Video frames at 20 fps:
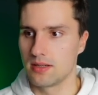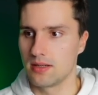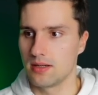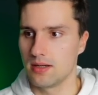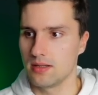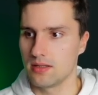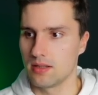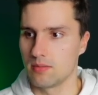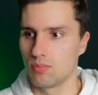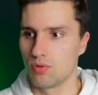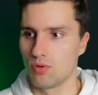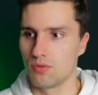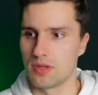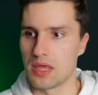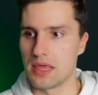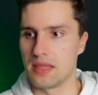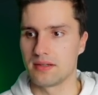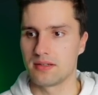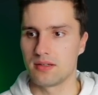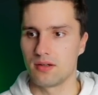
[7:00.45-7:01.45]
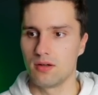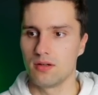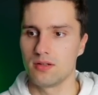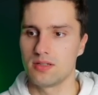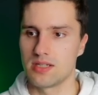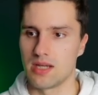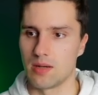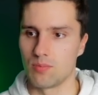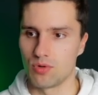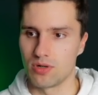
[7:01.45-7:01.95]
and then put these on
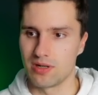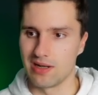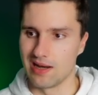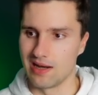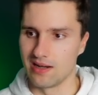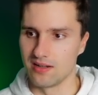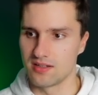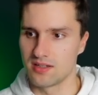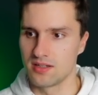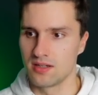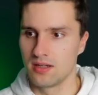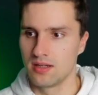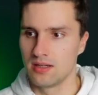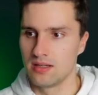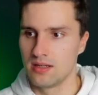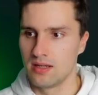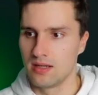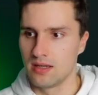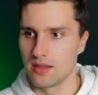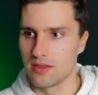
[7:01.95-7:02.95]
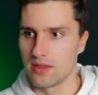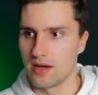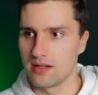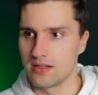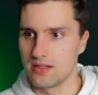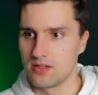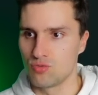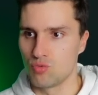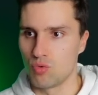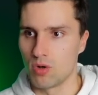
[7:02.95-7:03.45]
separate lines. That
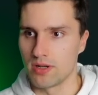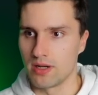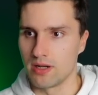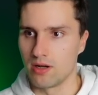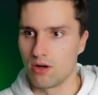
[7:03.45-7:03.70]
is what I